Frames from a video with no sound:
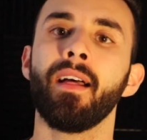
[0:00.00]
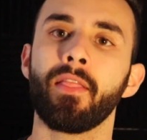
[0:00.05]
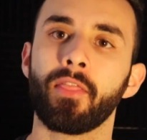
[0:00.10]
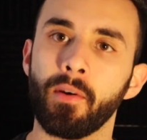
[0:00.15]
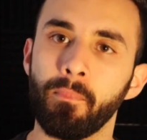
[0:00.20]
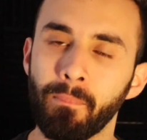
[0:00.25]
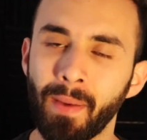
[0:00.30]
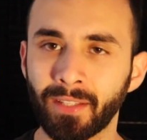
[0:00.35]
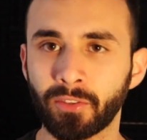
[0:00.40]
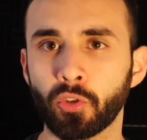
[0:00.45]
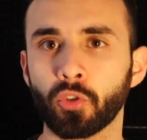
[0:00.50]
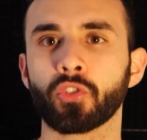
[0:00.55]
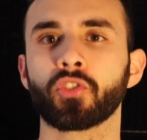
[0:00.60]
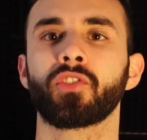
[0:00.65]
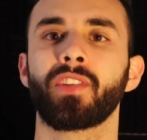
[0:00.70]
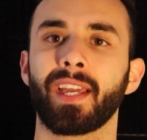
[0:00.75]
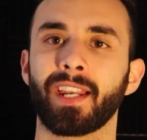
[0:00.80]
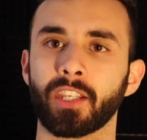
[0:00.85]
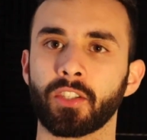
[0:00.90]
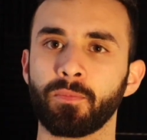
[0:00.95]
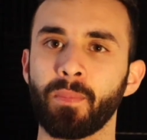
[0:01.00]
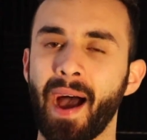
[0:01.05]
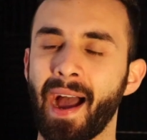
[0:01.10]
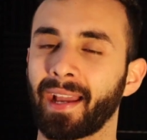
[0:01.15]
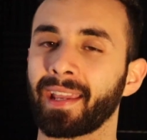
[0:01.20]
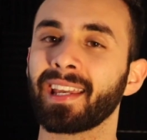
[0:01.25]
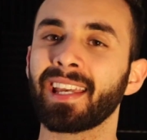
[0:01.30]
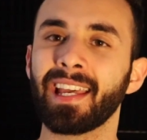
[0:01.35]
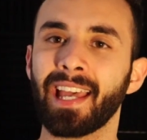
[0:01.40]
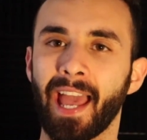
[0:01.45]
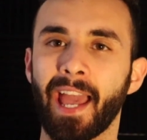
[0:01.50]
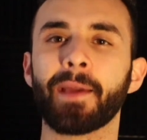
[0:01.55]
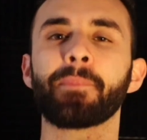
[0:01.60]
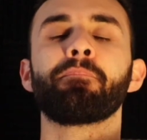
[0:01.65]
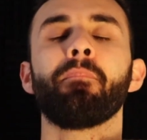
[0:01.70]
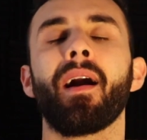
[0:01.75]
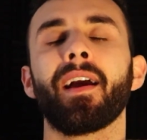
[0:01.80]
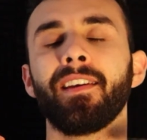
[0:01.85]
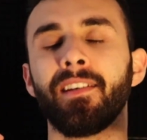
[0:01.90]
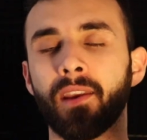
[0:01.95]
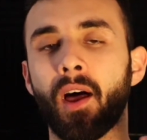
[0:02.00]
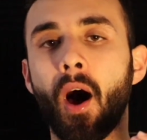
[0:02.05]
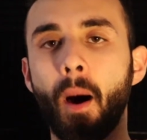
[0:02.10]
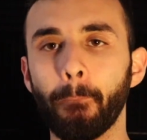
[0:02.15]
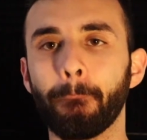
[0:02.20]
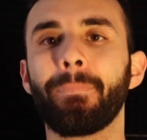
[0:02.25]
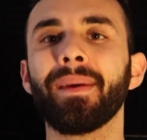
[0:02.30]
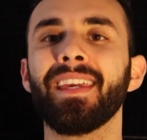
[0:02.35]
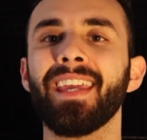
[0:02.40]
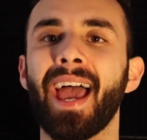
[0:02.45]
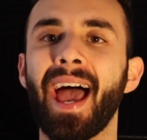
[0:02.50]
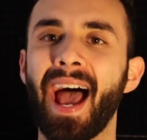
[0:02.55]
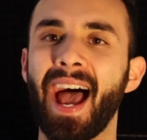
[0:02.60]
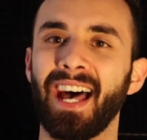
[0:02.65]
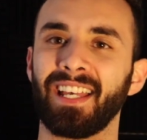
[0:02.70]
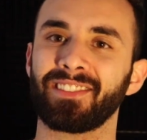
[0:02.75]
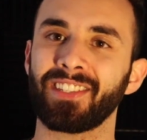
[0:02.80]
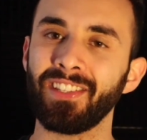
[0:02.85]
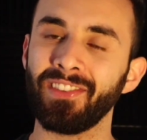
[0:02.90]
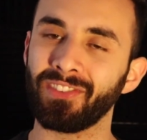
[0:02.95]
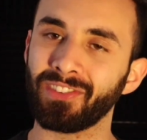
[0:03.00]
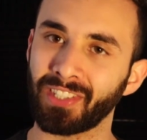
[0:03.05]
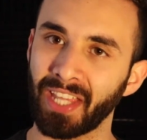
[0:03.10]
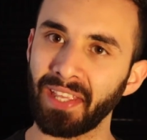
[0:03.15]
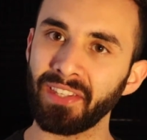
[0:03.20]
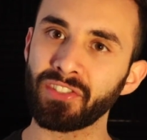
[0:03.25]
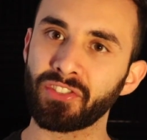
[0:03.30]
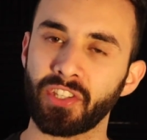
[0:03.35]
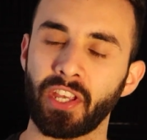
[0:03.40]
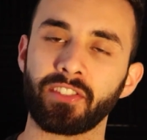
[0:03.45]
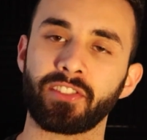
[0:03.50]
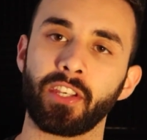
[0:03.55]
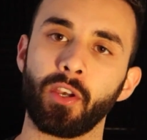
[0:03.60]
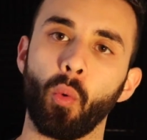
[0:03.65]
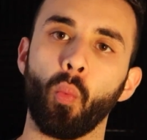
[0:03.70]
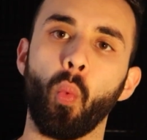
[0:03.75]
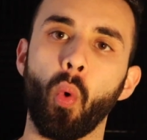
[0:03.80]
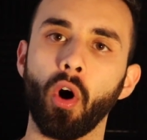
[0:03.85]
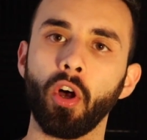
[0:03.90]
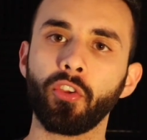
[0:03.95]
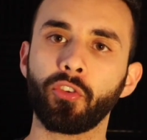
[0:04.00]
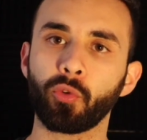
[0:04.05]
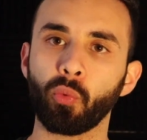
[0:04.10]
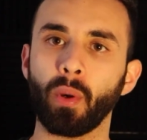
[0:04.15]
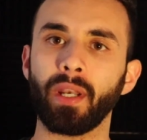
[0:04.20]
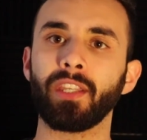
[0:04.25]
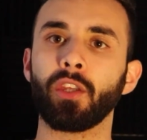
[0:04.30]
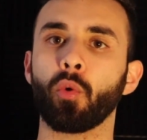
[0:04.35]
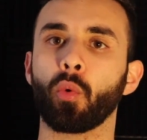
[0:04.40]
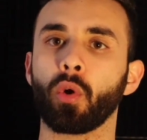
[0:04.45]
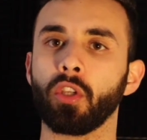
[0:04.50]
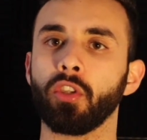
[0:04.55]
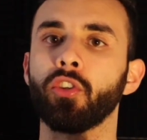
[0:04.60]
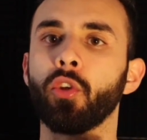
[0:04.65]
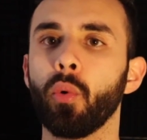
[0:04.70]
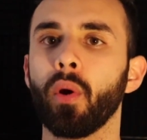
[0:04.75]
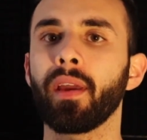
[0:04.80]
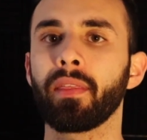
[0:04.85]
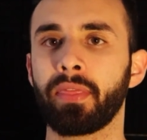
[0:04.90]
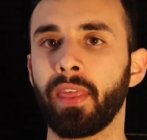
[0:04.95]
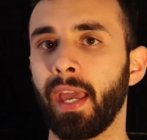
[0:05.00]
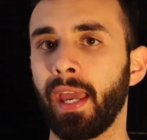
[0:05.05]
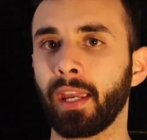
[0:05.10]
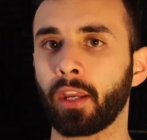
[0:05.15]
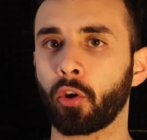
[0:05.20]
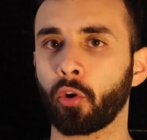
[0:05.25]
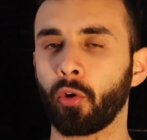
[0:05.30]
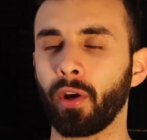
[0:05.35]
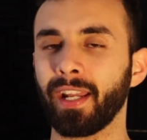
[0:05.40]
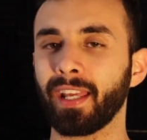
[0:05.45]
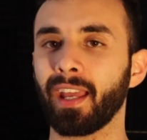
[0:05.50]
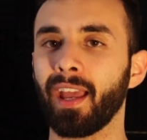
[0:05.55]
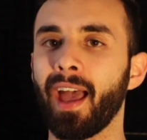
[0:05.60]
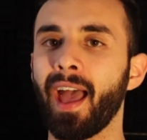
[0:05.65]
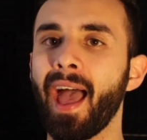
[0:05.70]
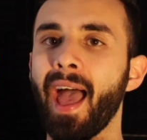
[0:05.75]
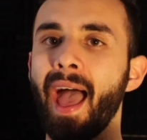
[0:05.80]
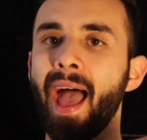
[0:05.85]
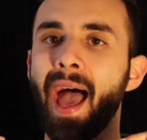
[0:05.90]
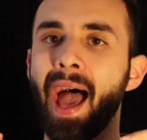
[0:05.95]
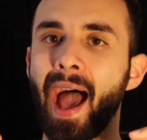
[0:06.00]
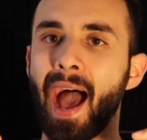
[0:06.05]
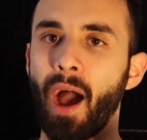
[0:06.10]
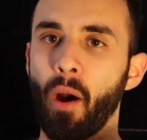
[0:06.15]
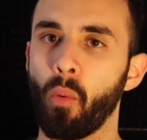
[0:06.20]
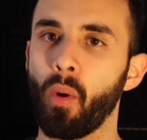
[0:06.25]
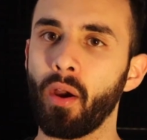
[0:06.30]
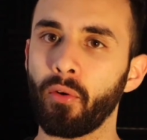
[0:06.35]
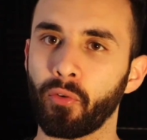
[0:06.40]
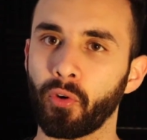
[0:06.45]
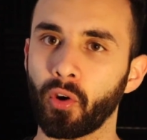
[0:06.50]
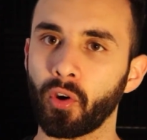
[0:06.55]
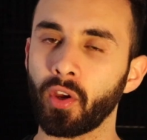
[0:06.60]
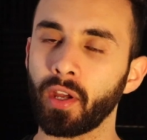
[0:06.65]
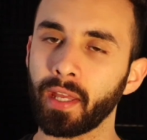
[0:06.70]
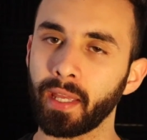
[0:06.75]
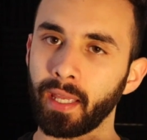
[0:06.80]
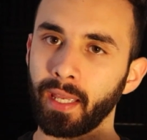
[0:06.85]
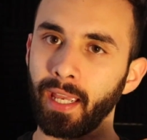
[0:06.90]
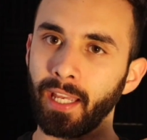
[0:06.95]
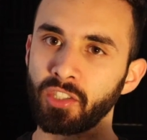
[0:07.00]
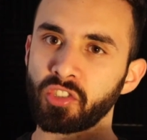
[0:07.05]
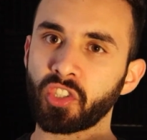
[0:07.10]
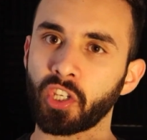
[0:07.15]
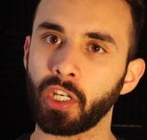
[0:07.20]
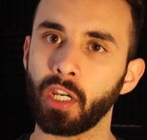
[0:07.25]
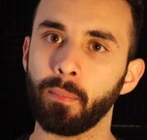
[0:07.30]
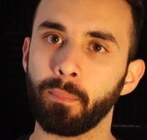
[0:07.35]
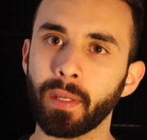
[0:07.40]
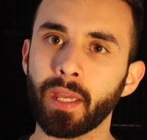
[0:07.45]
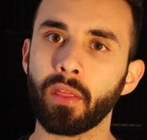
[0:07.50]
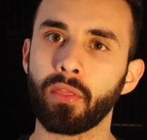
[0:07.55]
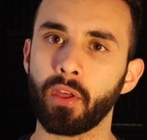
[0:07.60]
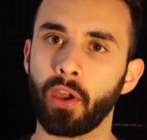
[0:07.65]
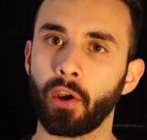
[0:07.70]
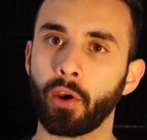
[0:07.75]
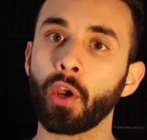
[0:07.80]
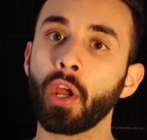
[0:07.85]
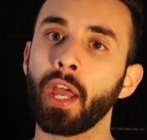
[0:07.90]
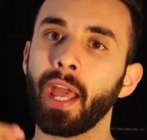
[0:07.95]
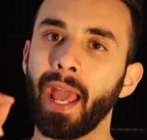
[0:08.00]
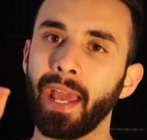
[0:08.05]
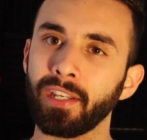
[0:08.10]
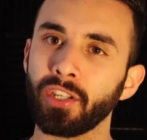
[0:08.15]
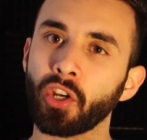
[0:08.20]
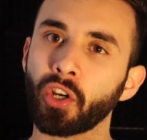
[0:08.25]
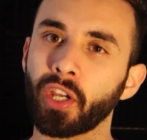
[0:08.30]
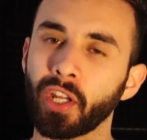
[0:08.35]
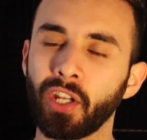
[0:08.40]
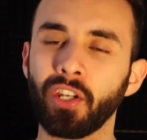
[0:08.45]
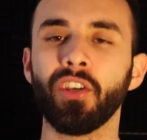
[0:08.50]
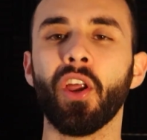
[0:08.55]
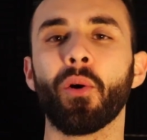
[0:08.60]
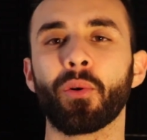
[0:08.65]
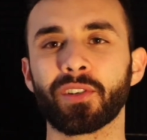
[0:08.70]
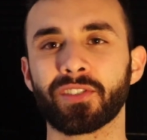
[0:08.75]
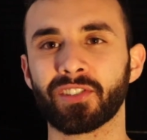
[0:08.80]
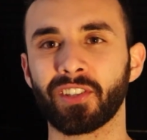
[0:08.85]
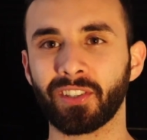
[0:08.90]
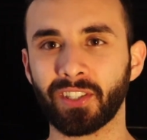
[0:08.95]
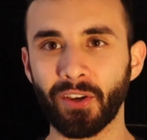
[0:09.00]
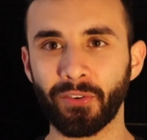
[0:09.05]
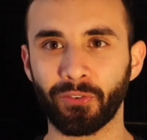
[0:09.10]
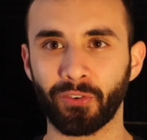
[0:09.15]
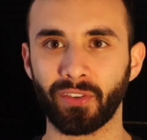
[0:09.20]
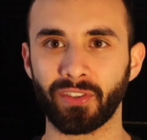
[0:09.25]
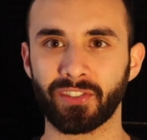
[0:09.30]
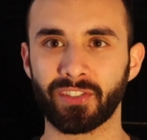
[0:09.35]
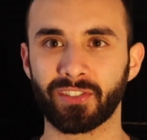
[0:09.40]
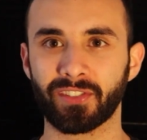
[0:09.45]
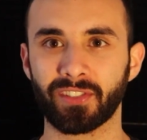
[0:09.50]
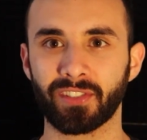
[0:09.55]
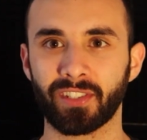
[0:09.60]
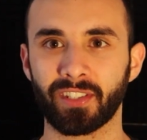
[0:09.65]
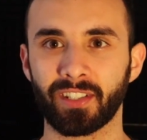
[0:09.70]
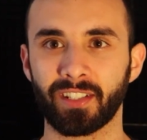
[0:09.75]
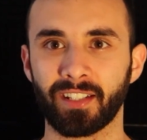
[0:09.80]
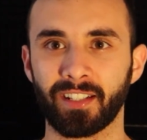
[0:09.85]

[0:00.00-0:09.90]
The mental state is back. It might not be as intense as it was when you were doing the anchoring. However, it's gonna be there and you're gonna notice the difference.